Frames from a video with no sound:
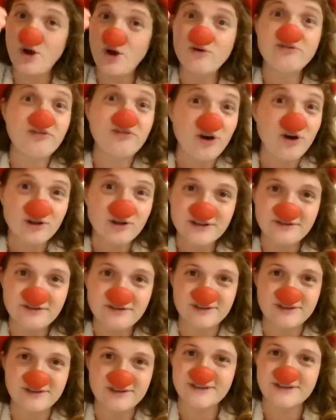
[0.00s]
We all fall
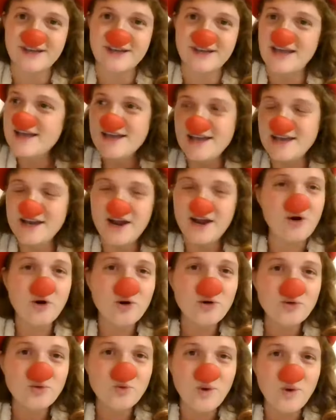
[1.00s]
different in
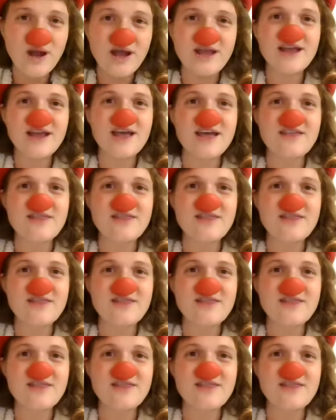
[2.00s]
our own way.